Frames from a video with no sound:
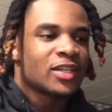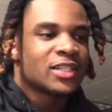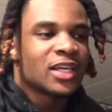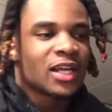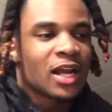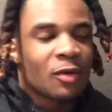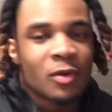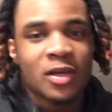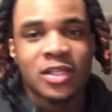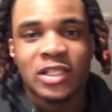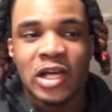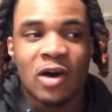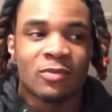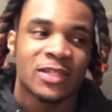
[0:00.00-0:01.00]
saying that one
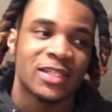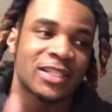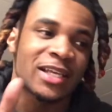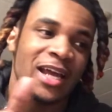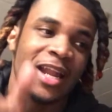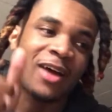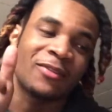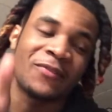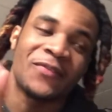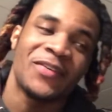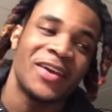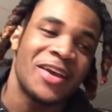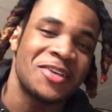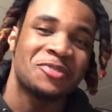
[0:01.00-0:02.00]
song, just get out the
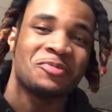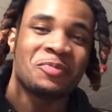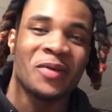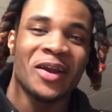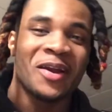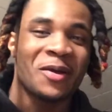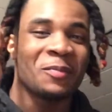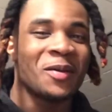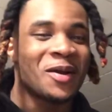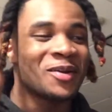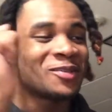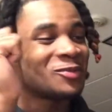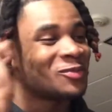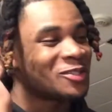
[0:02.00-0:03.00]
feds, you bring up
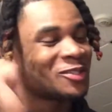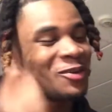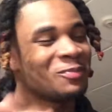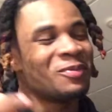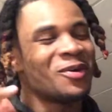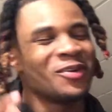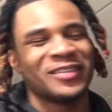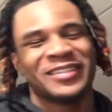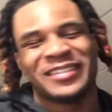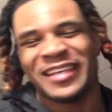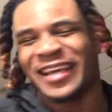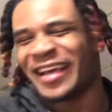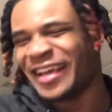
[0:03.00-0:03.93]
murders with your police.